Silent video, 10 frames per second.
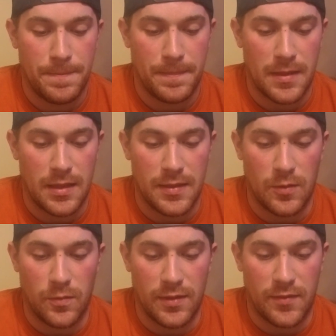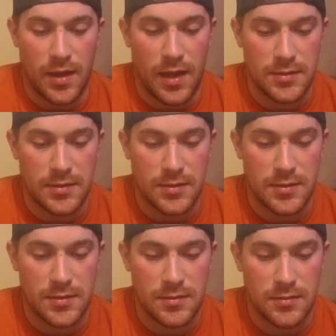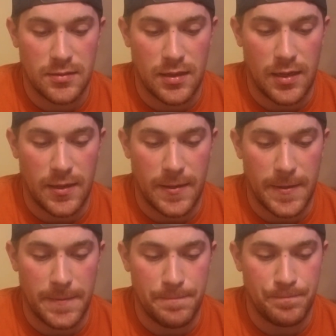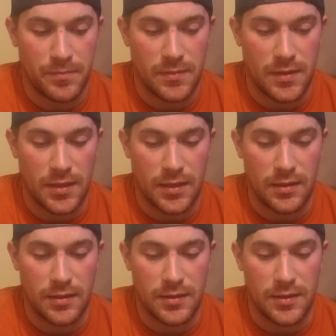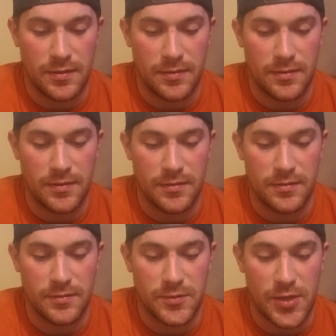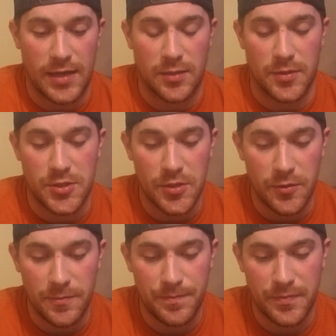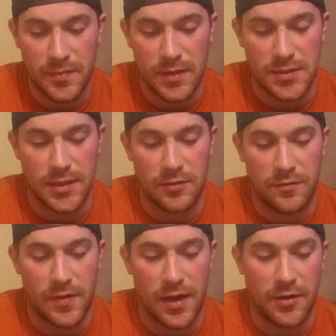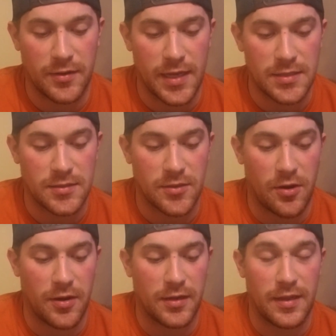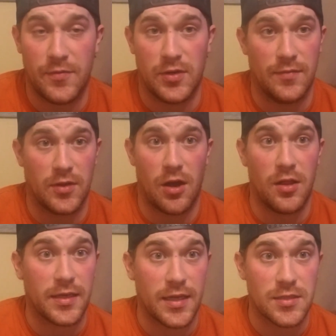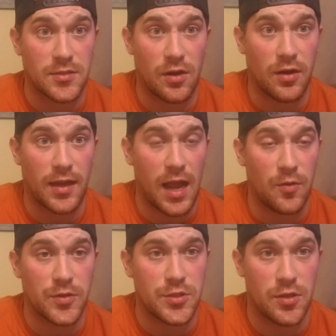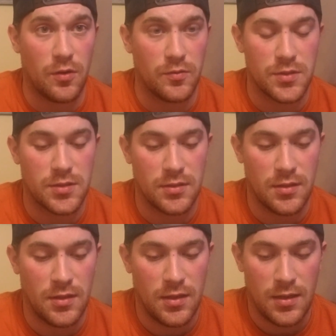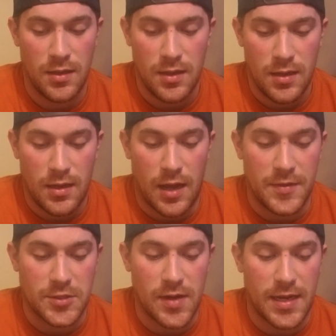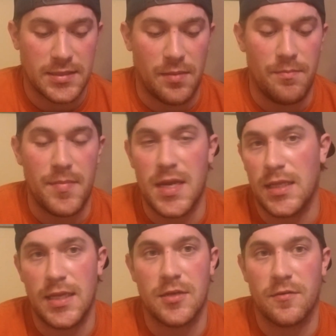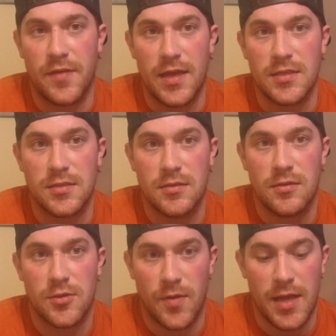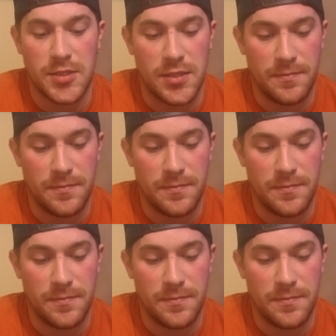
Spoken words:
And then we've got the track number 2, The Signal Fire, guest starring, if you can even call it guest starring, Howard Jones. This track is immediately in your face, thrashy,